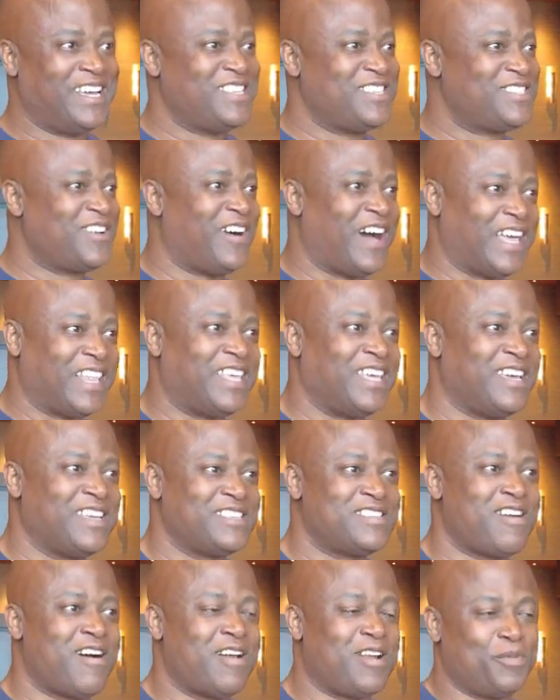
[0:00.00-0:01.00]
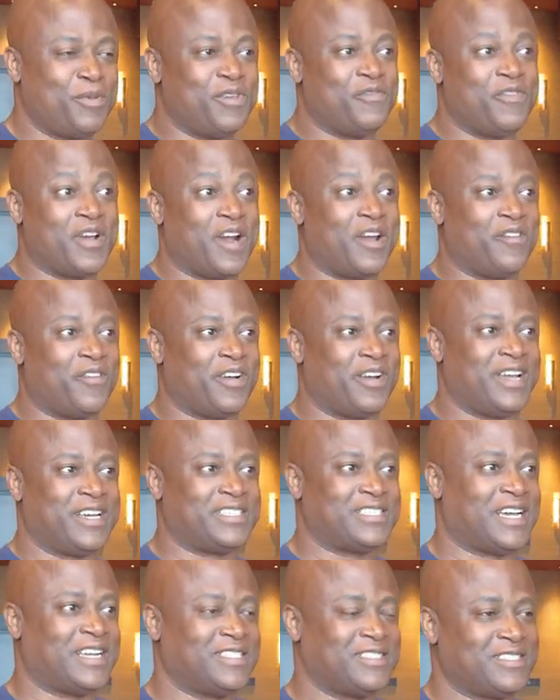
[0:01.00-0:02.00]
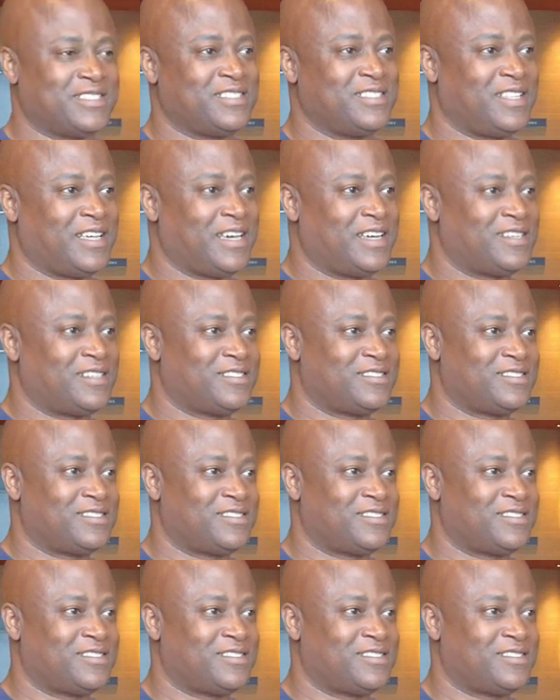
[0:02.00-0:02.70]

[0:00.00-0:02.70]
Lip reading: So I think it's going to be very, very exciting to see that.